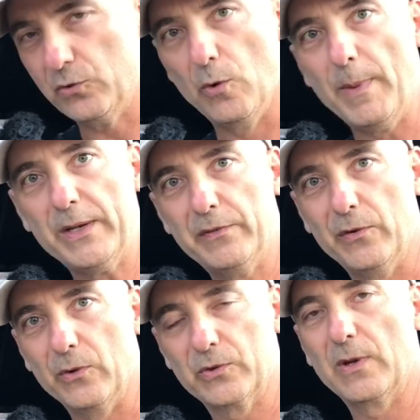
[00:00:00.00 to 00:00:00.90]
to a
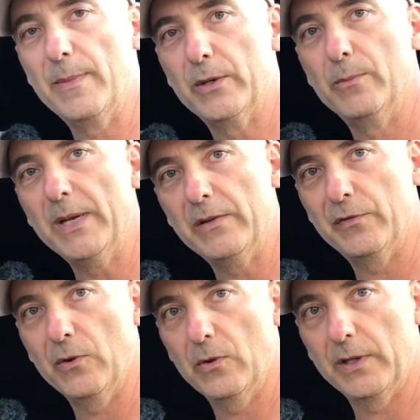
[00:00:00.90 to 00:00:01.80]
manifold. So I made a
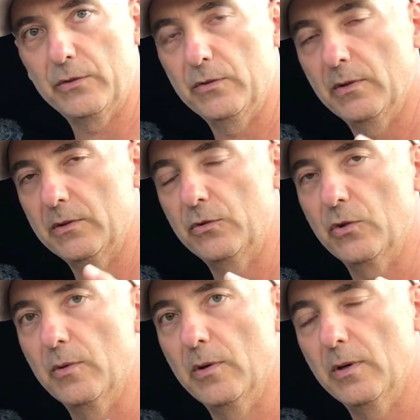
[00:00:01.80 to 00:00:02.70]
manifold. I
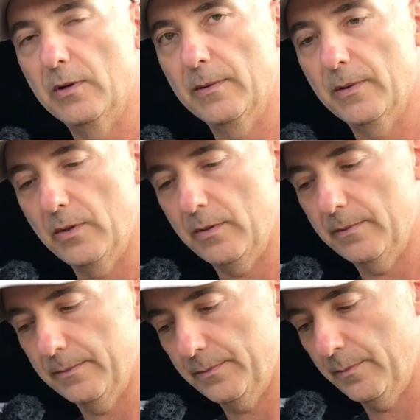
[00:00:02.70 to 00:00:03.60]
took
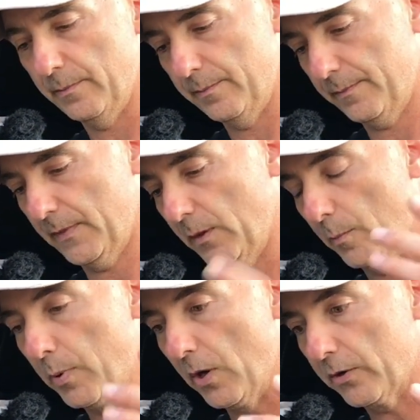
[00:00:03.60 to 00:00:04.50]
a
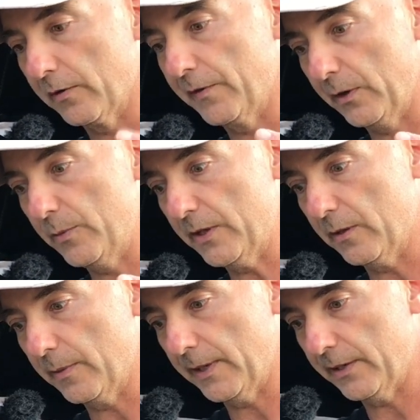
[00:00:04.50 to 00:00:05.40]
block of
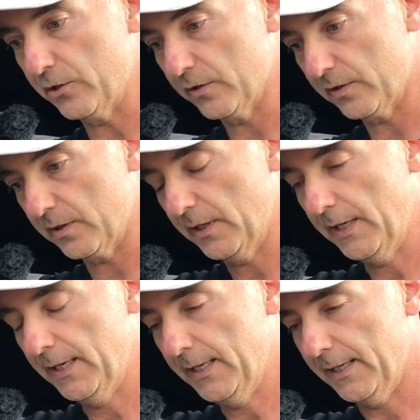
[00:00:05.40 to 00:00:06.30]
aluminum and I just
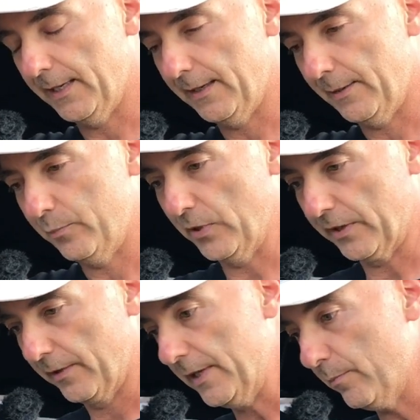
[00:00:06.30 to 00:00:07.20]
put
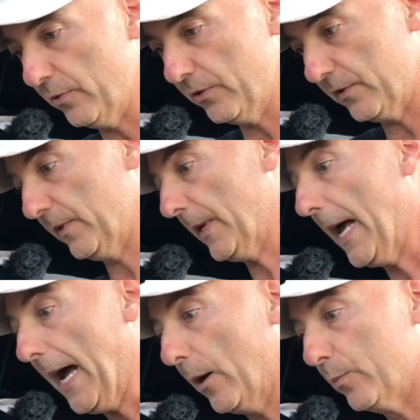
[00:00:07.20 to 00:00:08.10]
like an input,
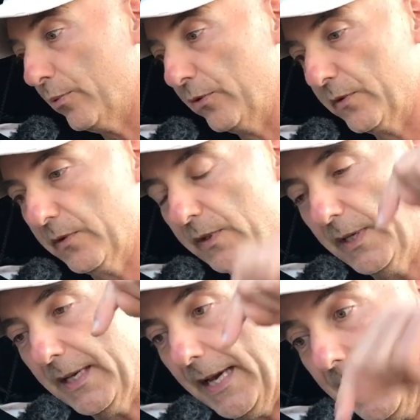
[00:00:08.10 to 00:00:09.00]
output,
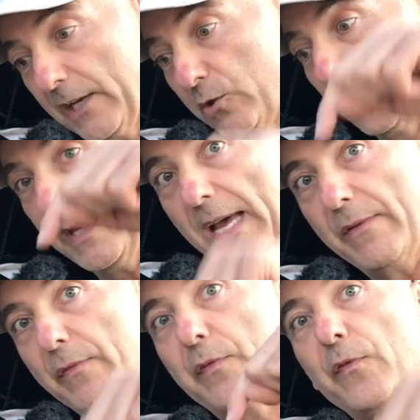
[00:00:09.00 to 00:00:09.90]
and actually I
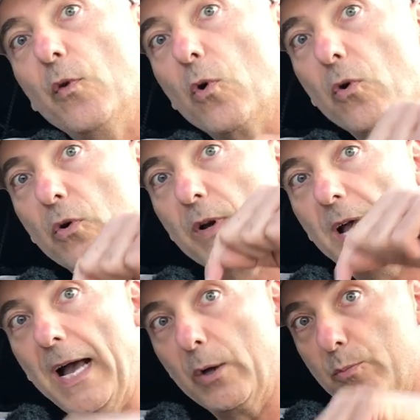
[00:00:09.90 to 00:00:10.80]
have 4
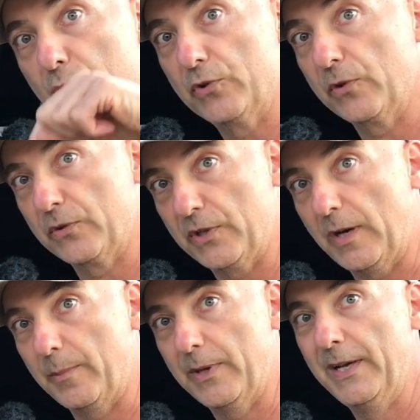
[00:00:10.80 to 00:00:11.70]
output on the
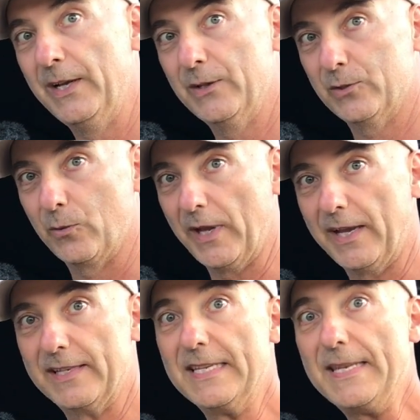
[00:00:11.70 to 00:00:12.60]
top. So when
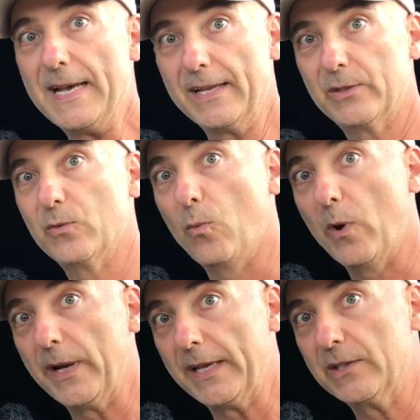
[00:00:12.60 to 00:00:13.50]
I did that
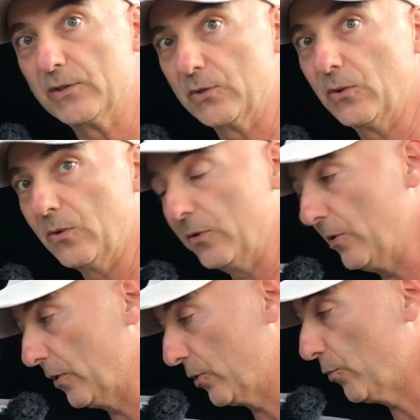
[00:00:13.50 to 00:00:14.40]
when I installed
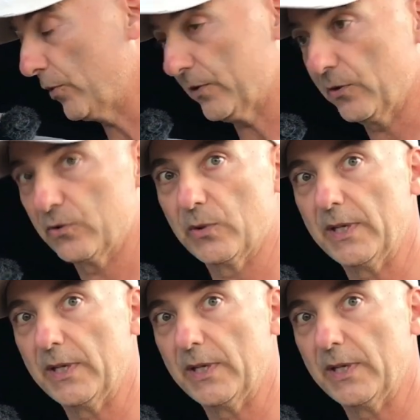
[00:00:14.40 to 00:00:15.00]
the compressor, so